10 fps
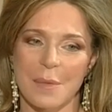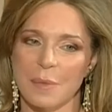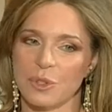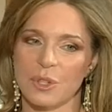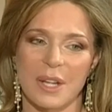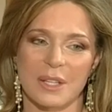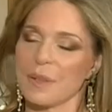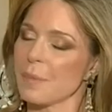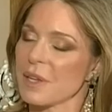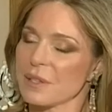sure I did
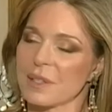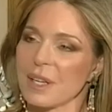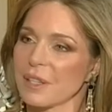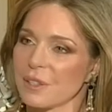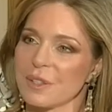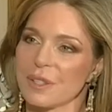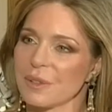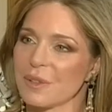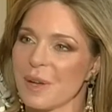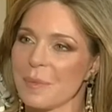the best that I could do.
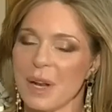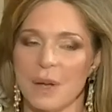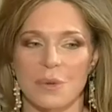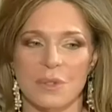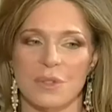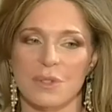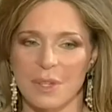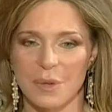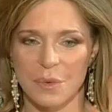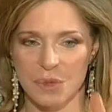I mean,
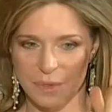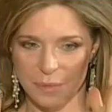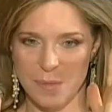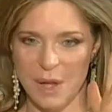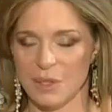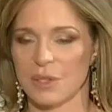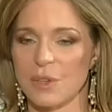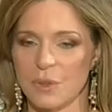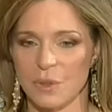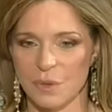it was my
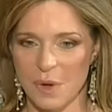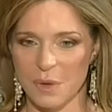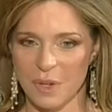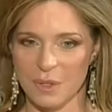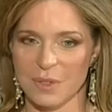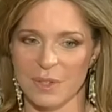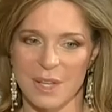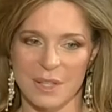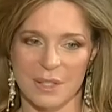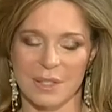central focus,
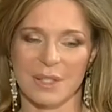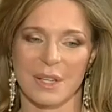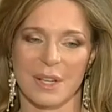and